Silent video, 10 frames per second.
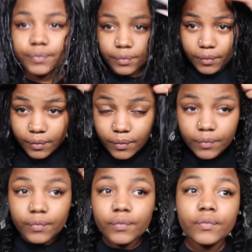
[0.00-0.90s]

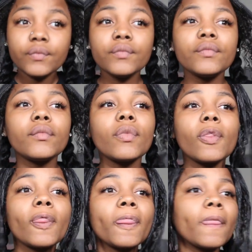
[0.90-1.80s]

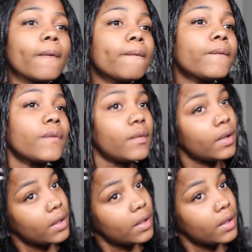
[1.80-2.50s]
Nobody speaks.